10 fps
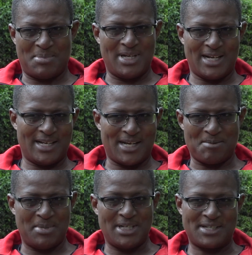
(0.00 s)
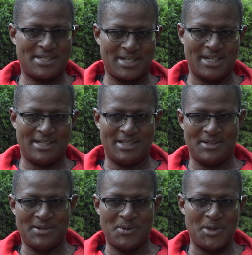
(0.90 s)
being a bit straight
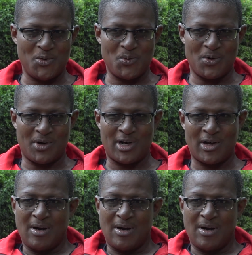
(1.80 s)
in the way you walk.